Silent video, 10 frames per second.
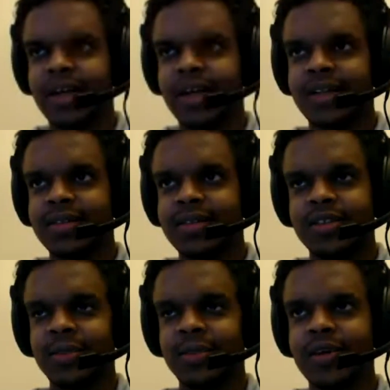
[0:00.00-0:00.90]
to be
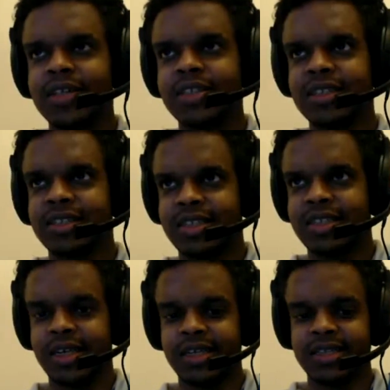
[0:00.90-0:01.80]
honest, it's kind
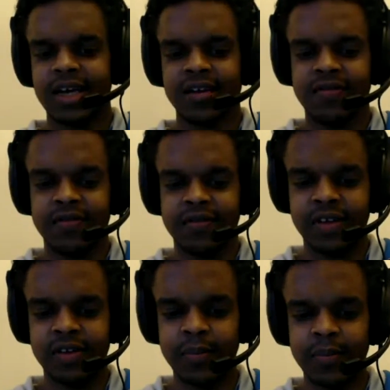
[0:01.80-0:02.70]
of in the
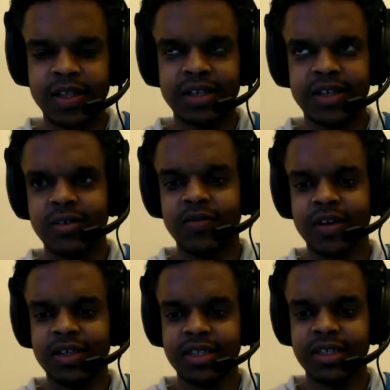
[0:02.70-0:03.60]
political front. It's
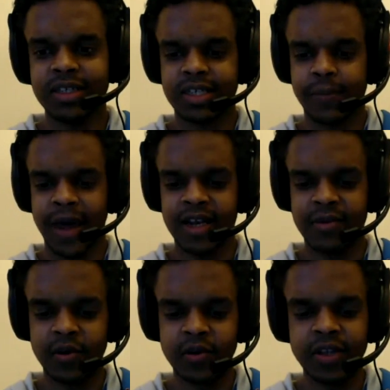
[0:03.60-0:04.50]
a
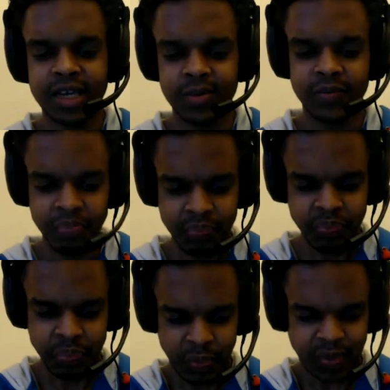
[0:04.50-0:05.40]
pandemonium.
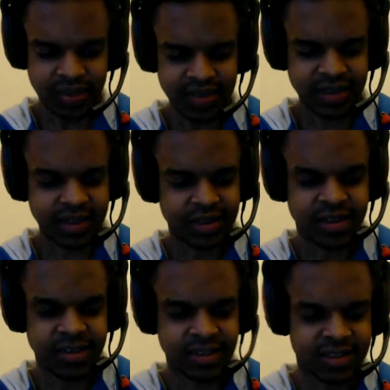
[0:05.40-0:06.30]
There's,
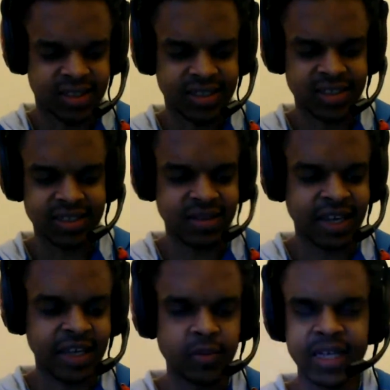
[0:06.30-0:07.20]
like you
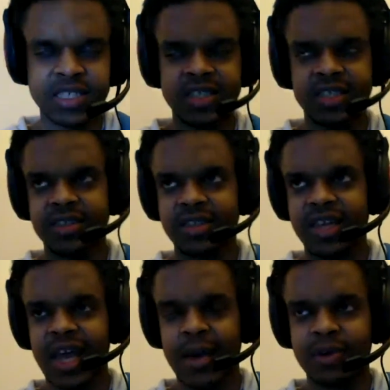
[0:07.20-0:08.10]
mentioned, Cameron
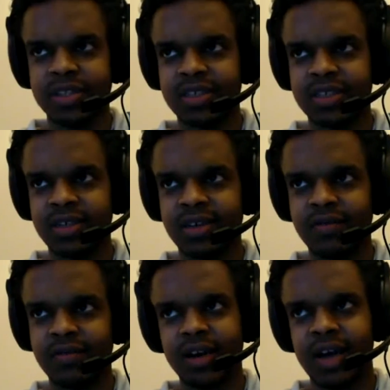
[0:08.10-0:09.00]

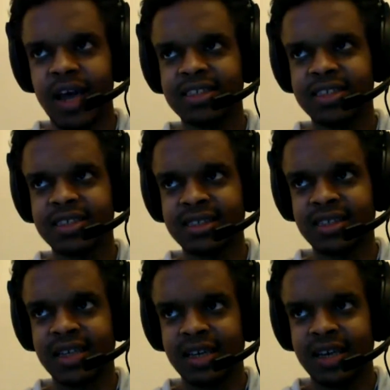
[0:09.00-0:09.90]
has
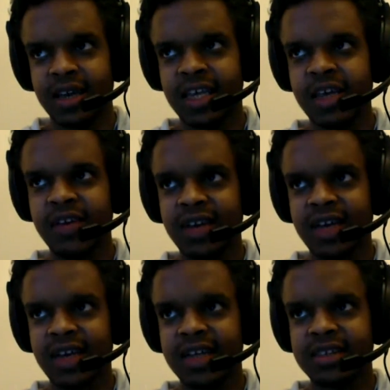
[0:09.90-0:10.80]
given in his
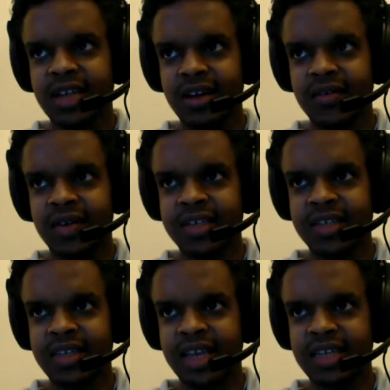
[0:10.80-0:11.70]

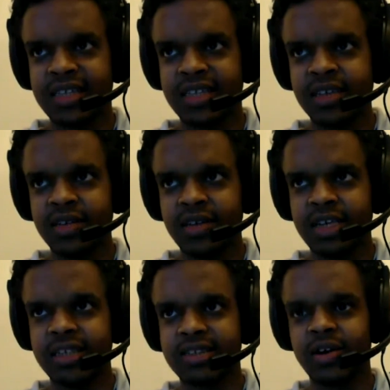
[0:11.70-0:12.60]
resignation. He's
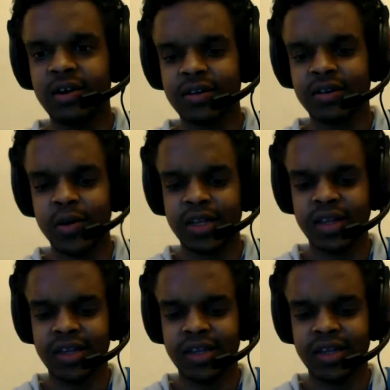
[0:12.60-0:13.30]
not quitting